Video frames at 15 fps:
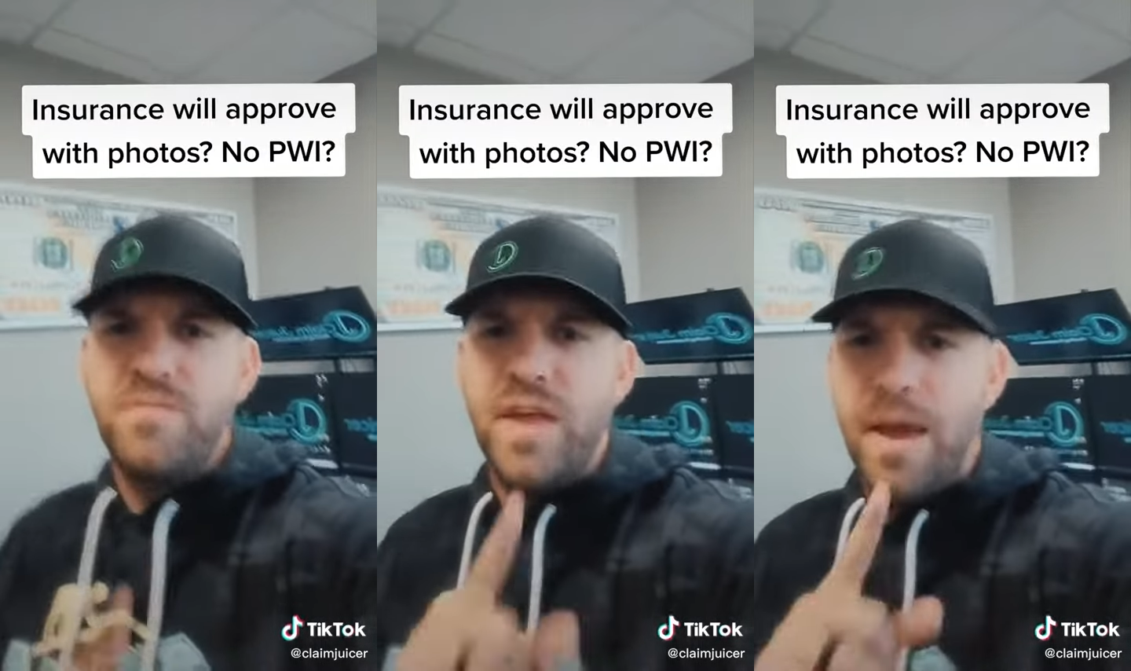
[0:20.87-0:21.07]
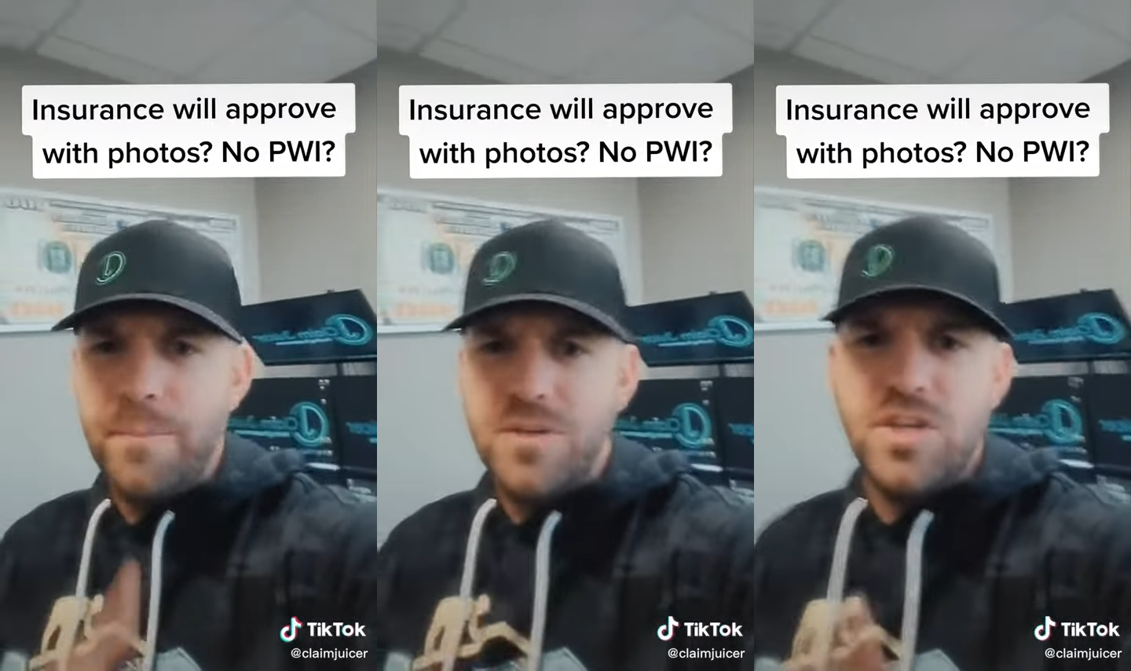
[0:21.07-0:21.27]

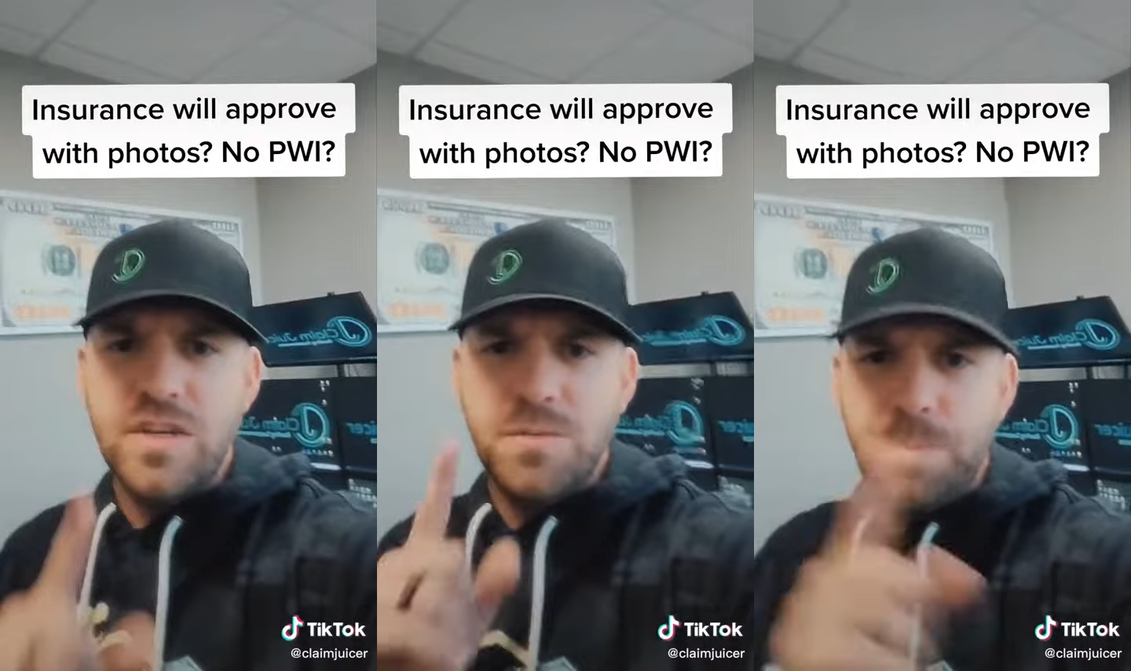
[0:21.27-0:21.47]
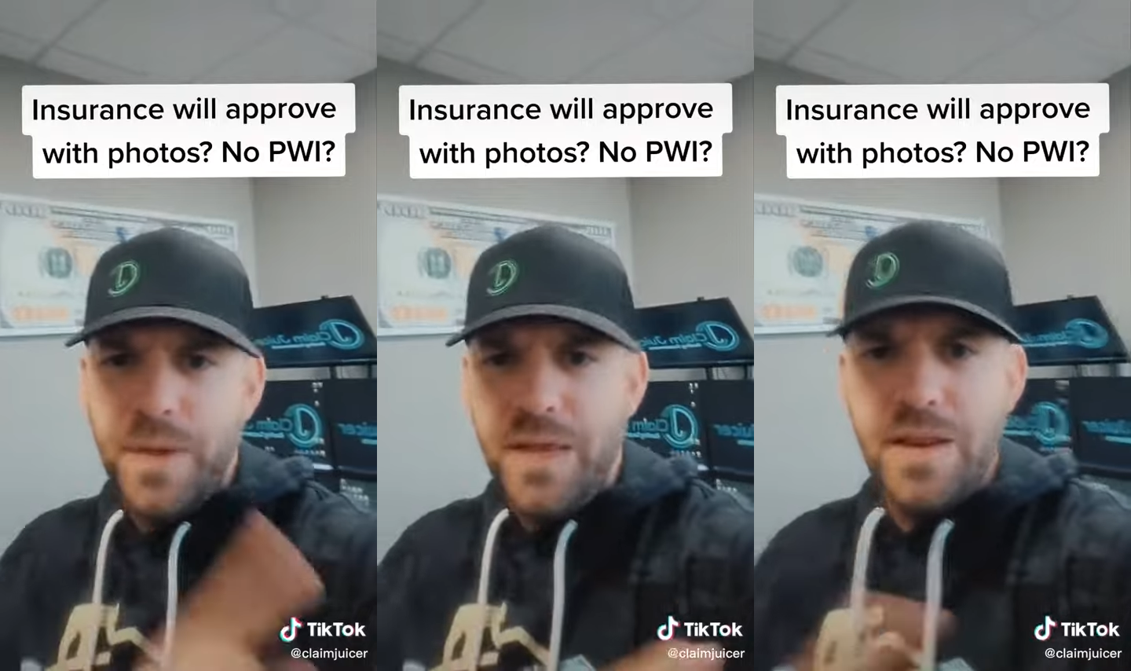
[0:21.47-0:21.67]
of damage
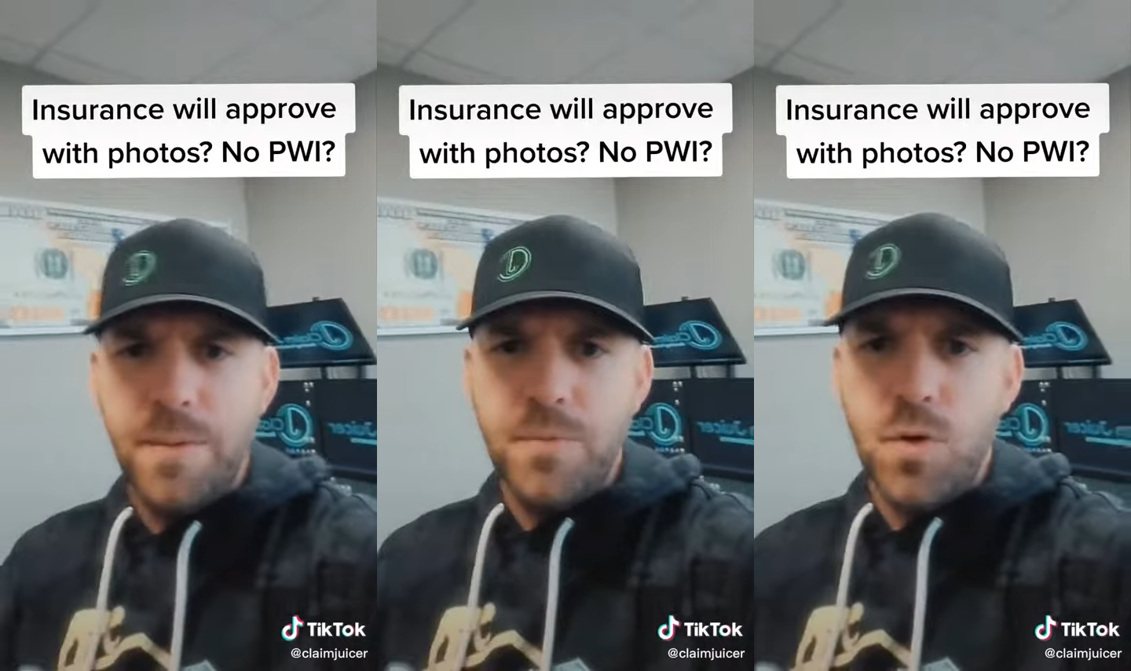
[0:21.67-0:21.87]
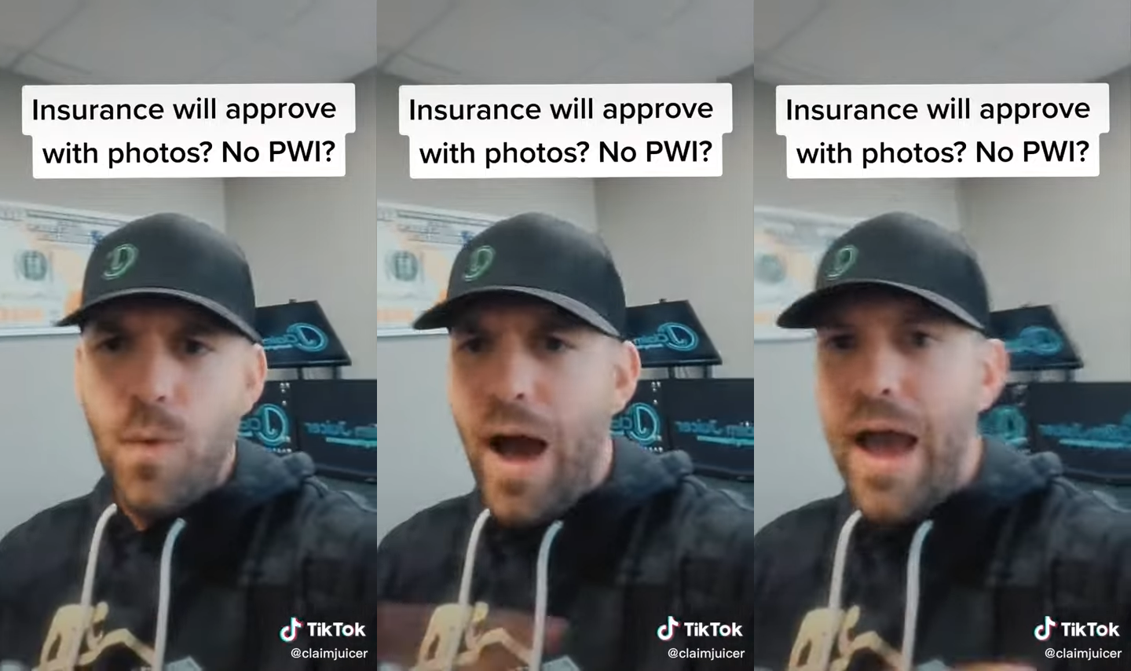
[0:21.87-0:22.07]
as
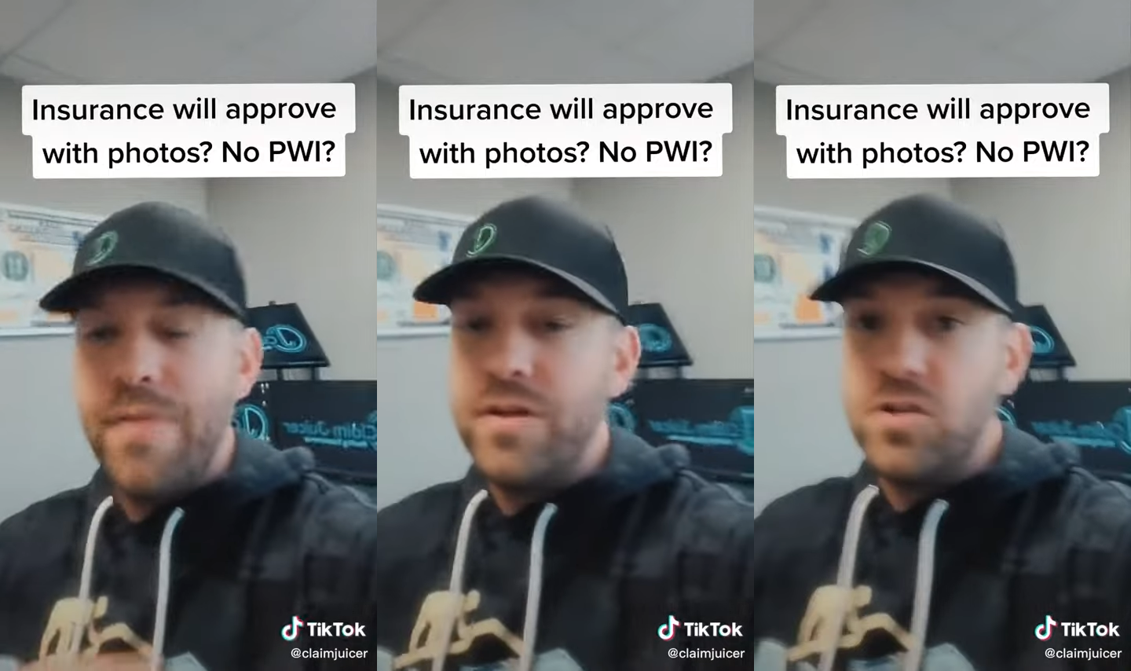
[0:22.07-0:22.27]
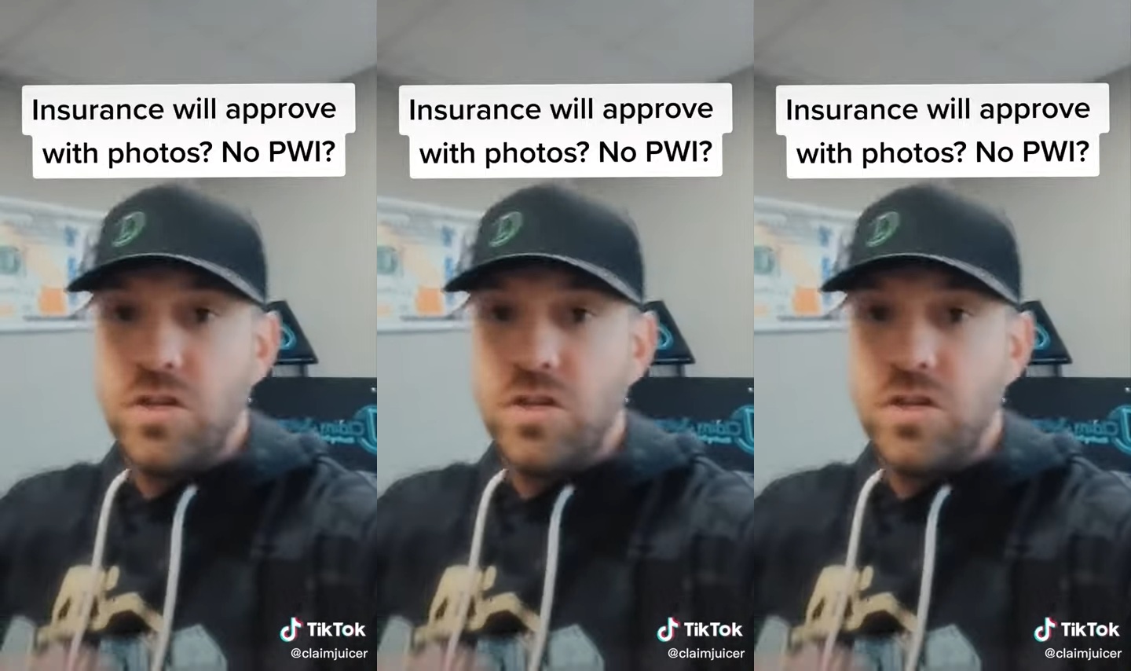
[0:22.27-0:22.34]
PWI.